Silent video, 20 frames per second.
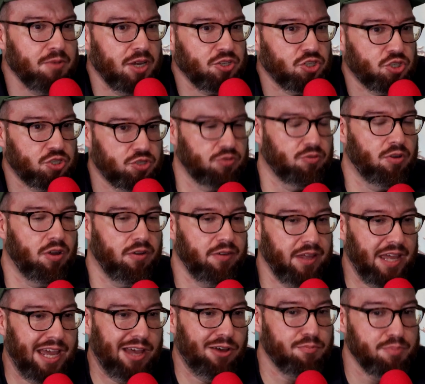much
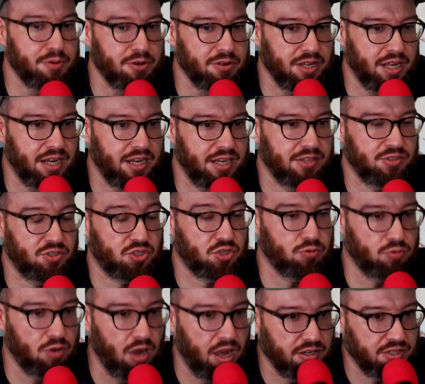Alberta is
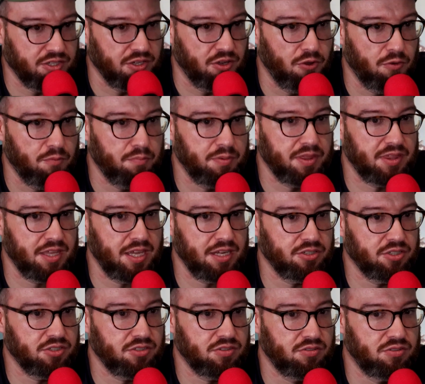Toronto, but they
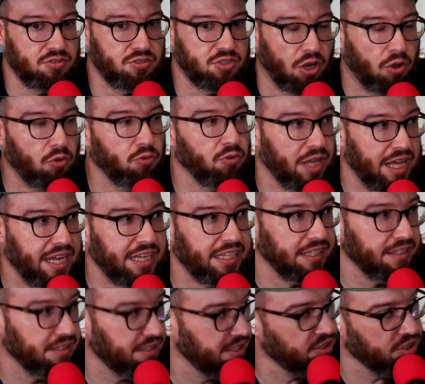just don't like
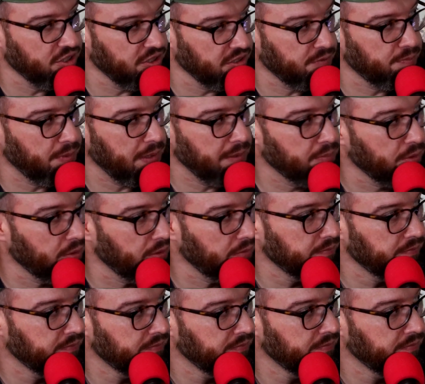Indigenous people.